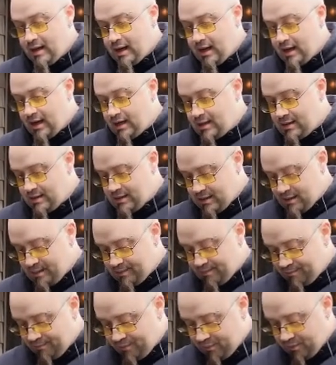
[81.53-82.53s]
And
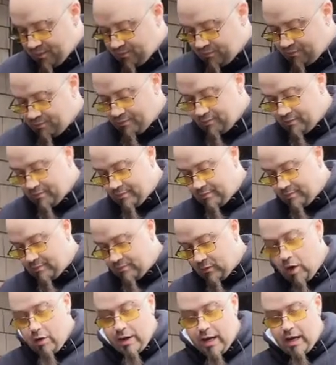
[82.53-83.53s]

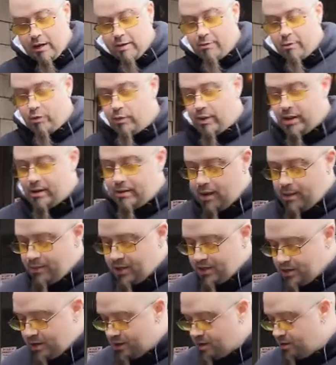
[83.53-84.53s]
okay, let me
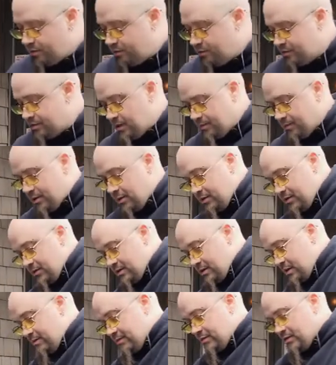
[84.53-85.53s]
talk you through some of the
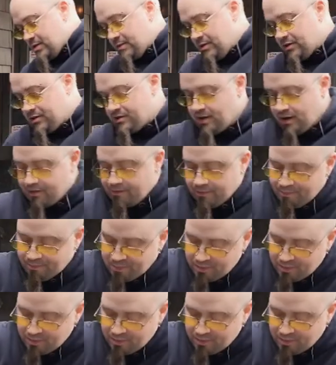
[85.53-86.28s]
stuff.